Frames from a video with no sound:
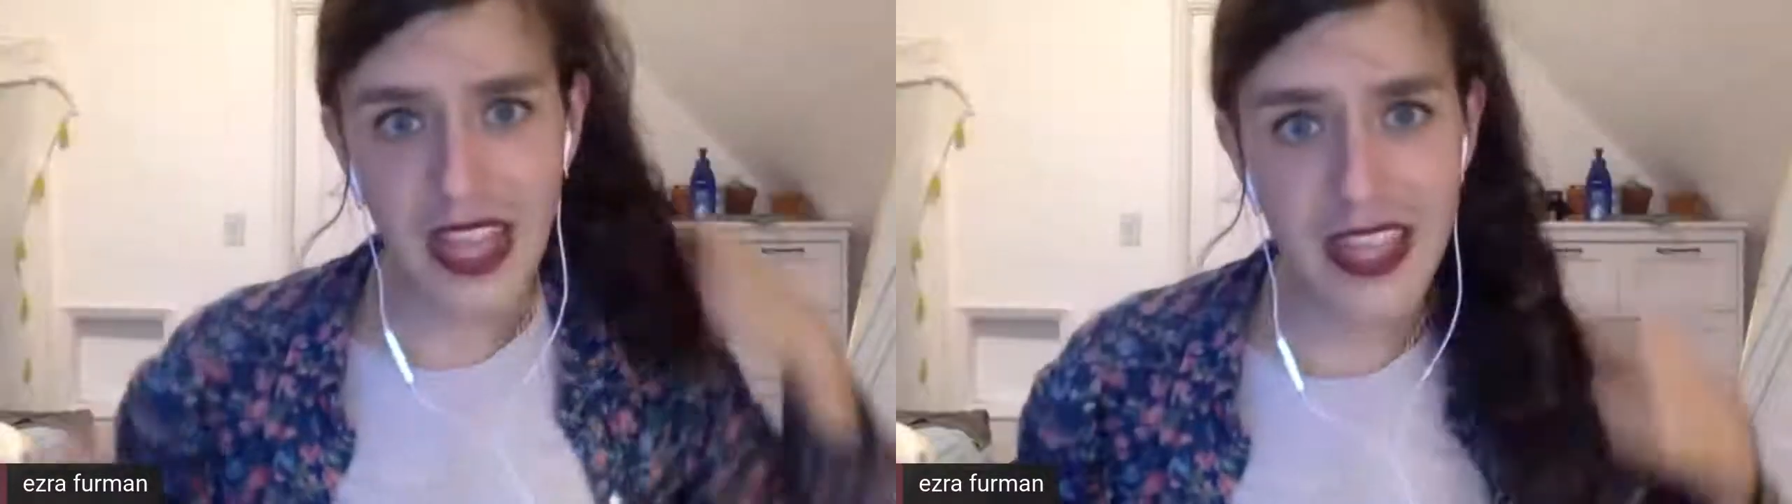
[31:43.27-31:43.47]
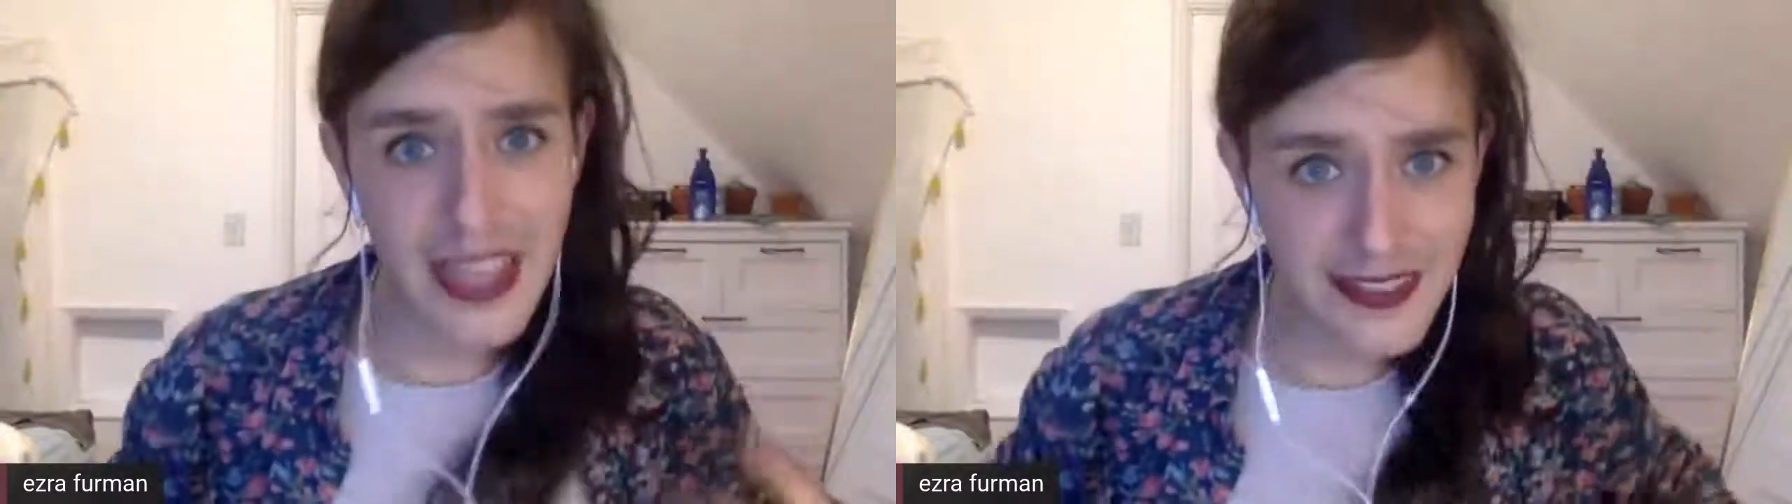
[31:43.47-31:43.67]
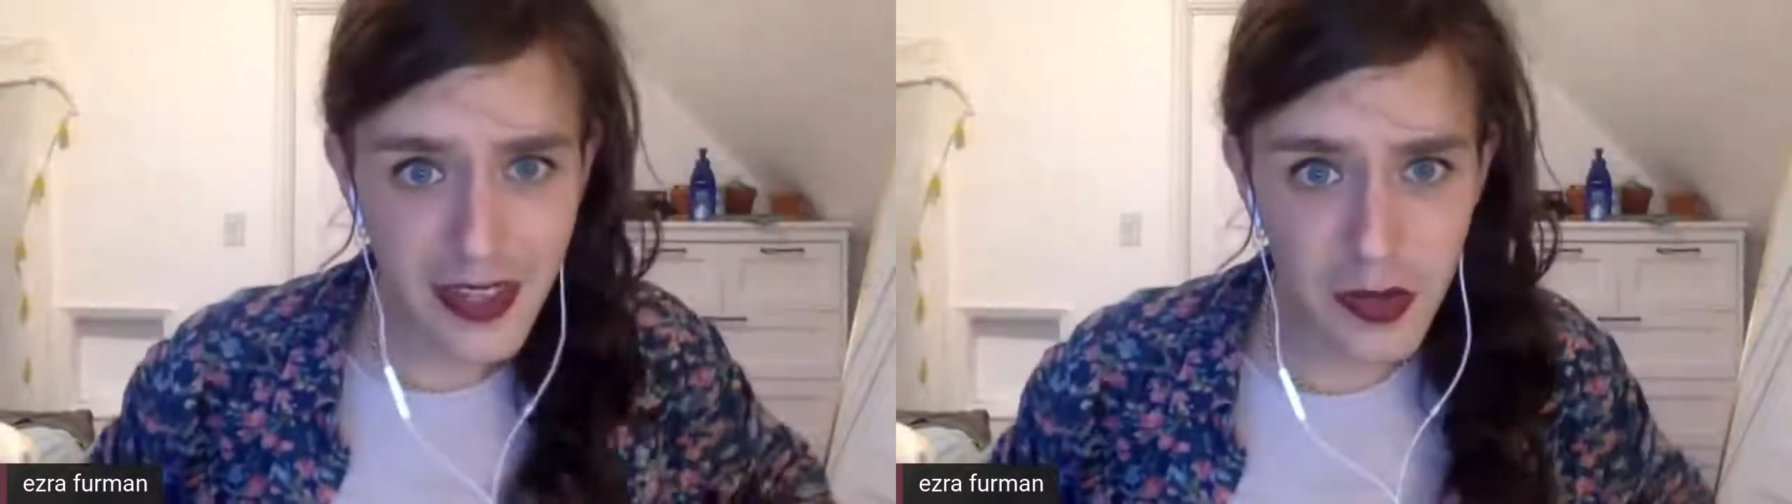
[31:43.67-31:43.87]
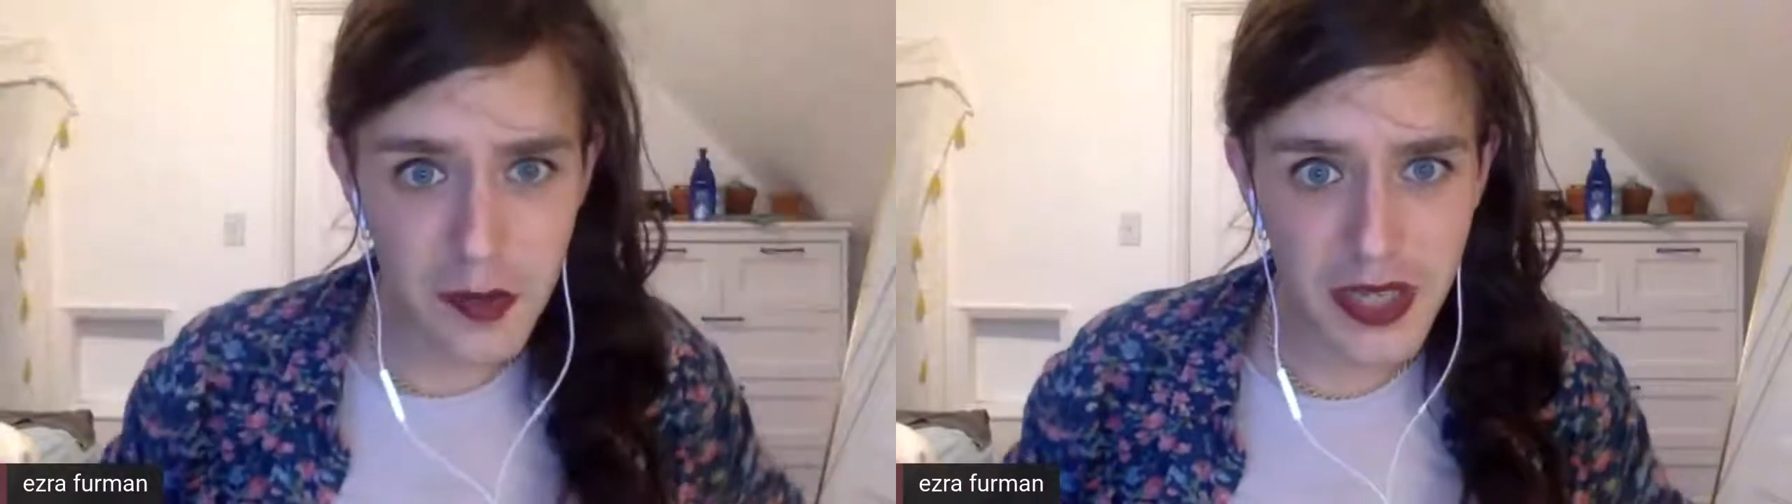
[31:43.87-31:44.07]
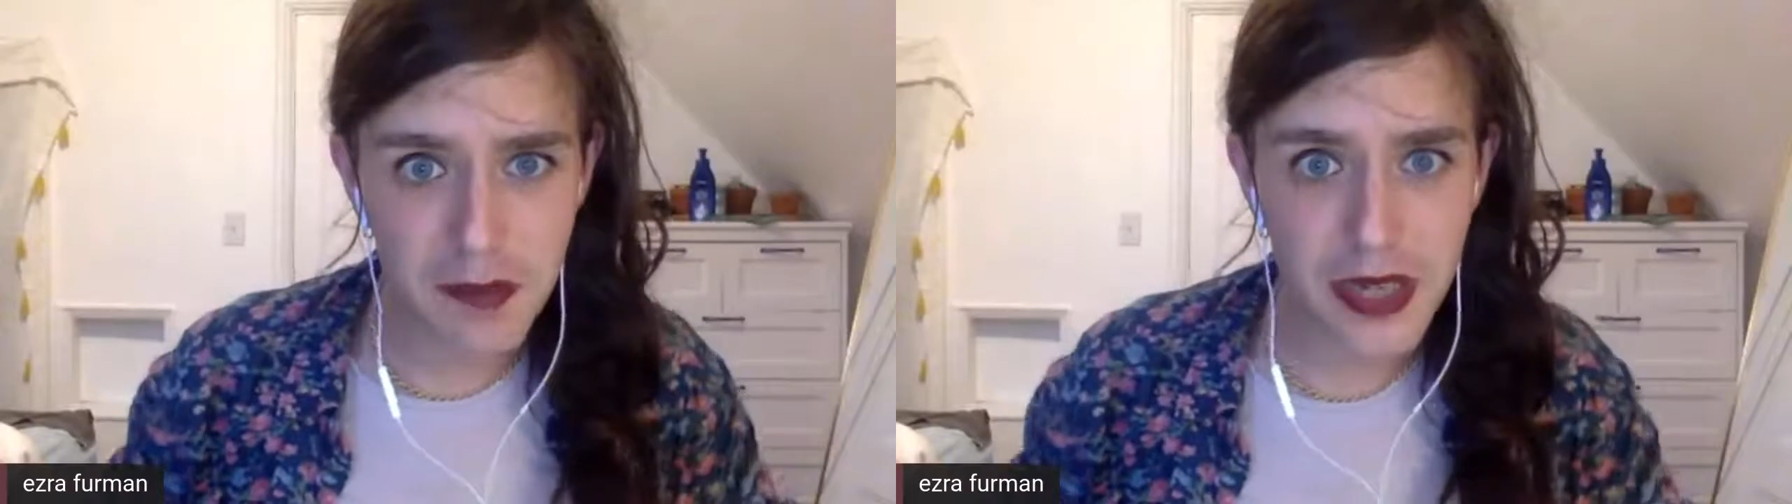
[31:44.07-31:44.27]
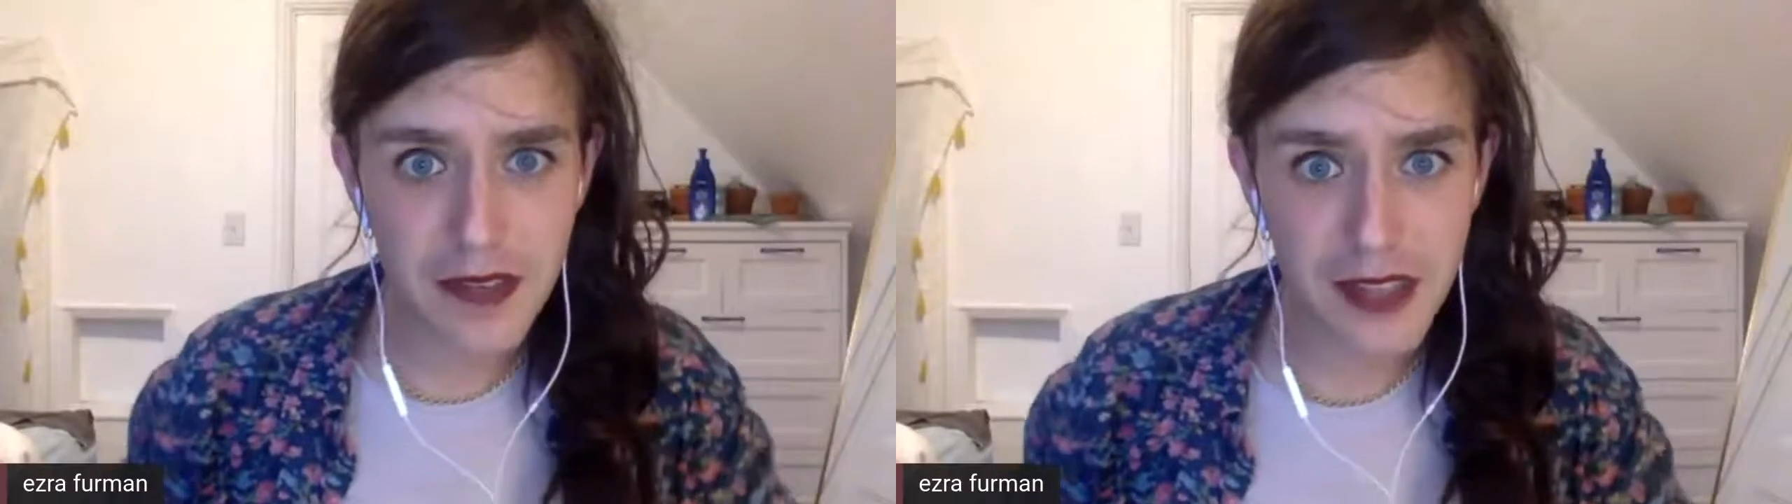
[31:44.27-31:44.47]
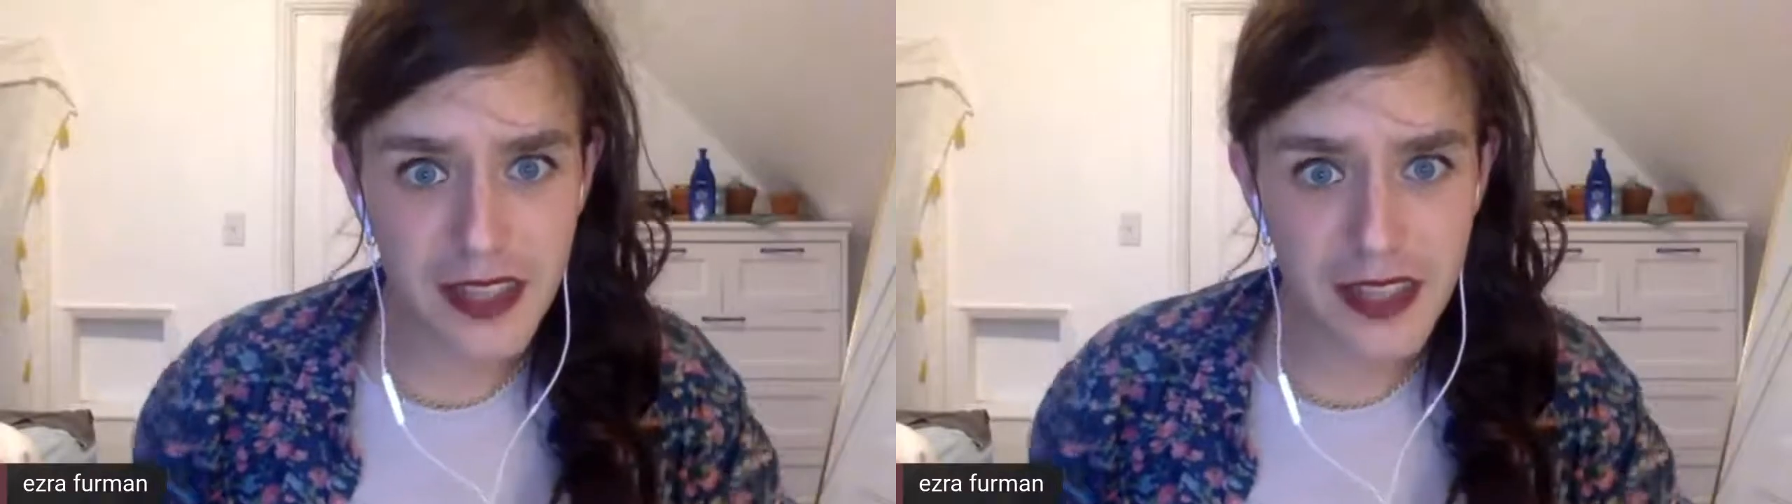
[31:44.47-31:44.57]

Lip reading: And that's how we made a profit